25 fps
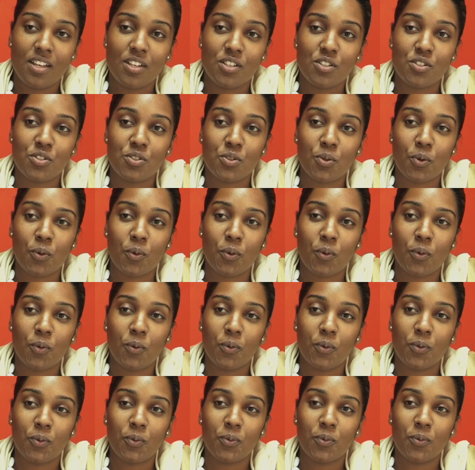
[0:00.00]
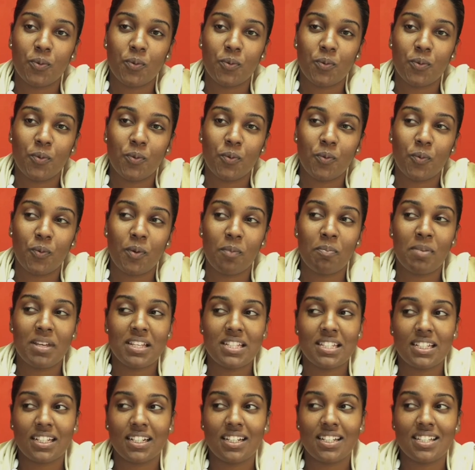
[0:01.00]
So we
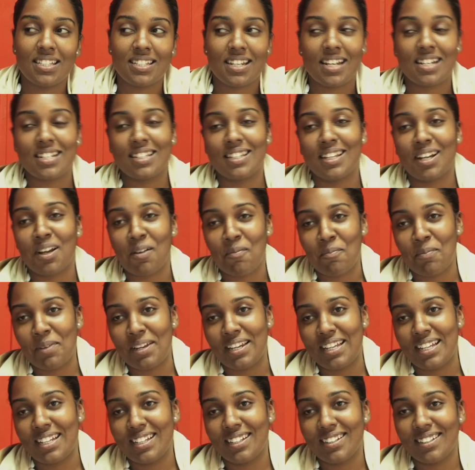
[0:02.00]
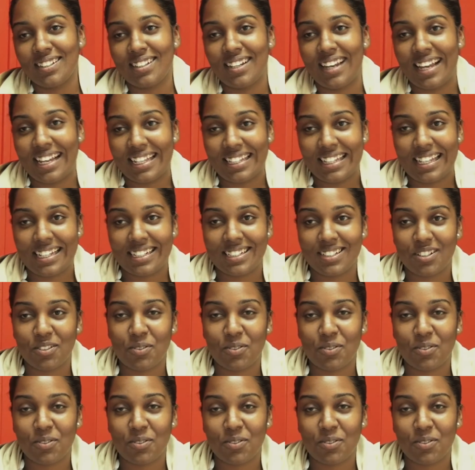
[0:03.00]
basically started the company like that.